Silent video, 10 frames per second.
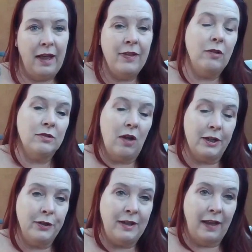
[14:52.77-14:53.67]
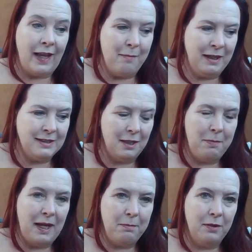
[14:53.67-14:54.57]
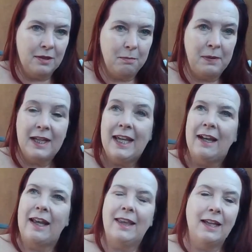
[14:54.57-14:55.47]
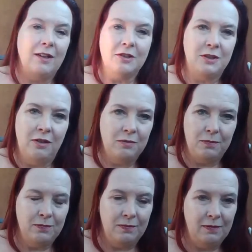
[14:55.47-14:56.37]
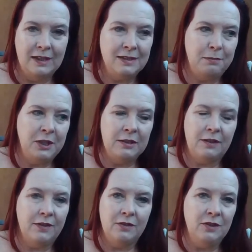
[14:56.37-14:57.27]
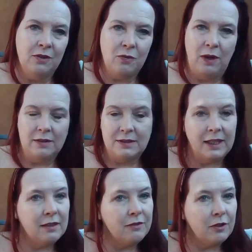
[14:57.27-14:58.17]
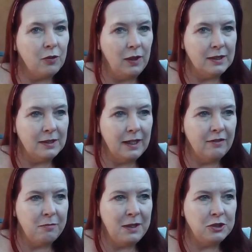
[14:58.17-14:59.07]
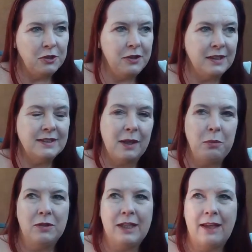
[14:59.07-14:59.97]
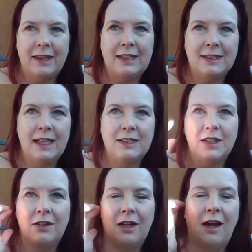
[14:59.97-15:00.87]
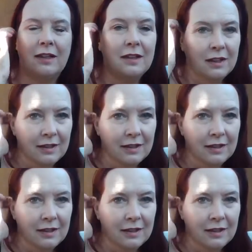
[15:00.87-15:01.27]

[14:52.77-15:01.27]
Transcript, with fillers: and they'll argue that that makes it a bad book. But again, I think there's no, it's subjective. There's no qualitative or quantitative measure. You could say, well, yeah, these things are not